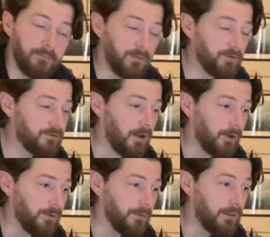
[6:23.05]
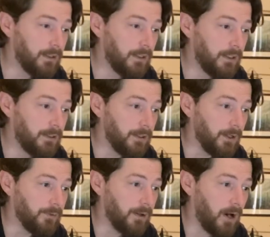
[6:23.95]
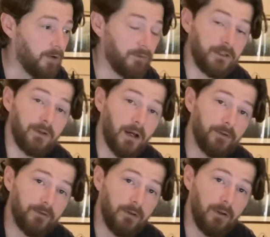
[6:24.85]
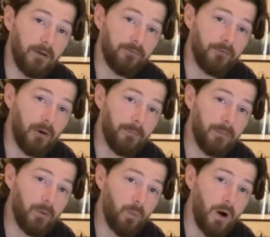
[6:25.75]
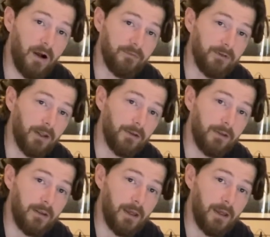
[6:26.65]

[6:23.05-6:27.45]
So, you know, hopefully you guys can learn from what I've done,